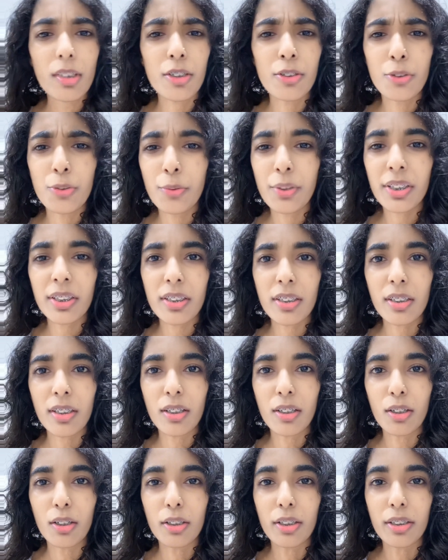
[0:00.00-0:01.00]
doing
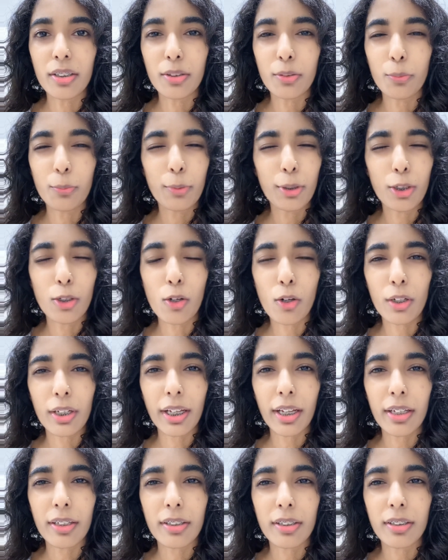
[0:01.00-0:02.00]
the vlog,
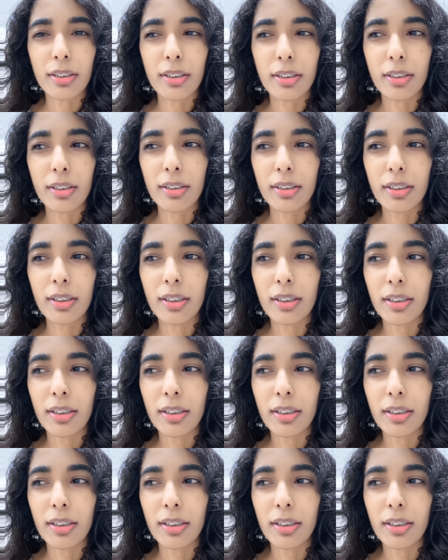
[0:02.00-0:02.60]
and